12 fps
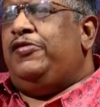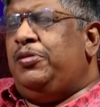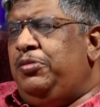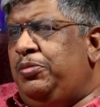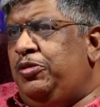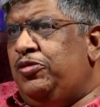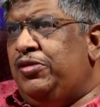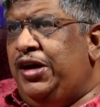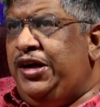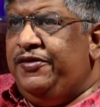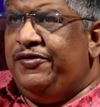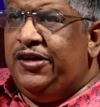from about
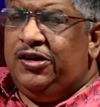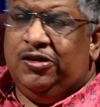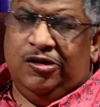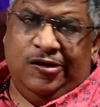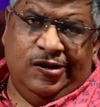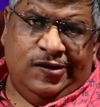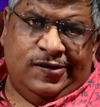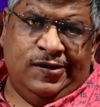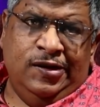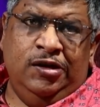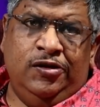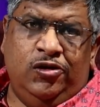$95
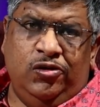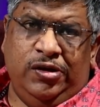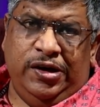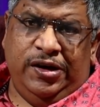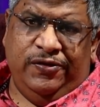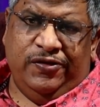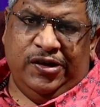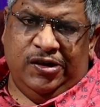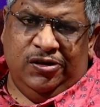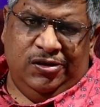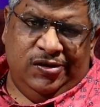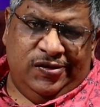to
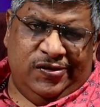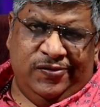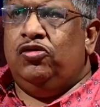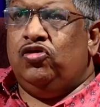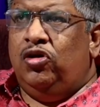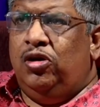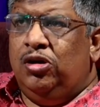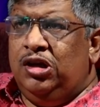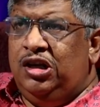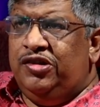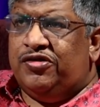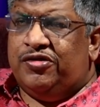$85. So
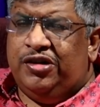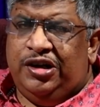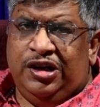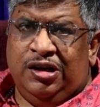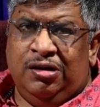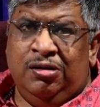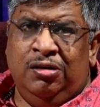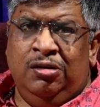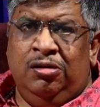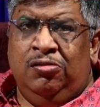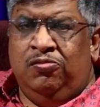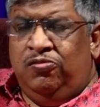oil is trading
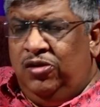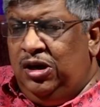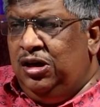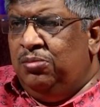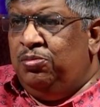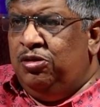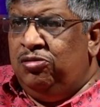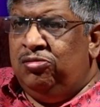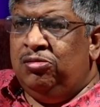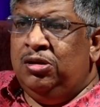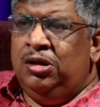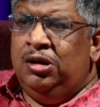well
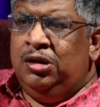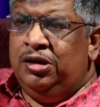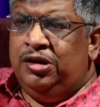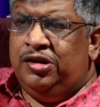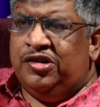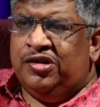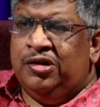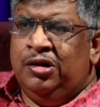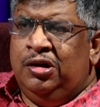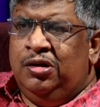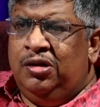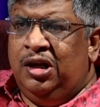above its
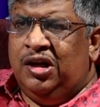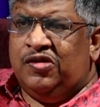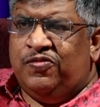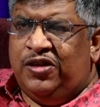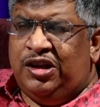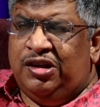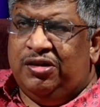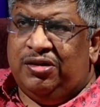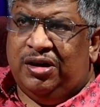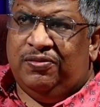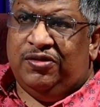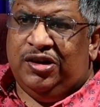last 5 year
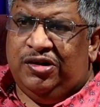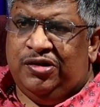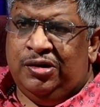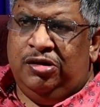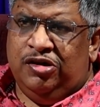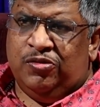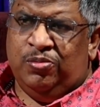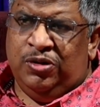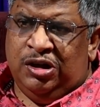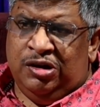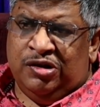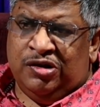average. This
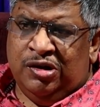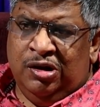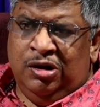means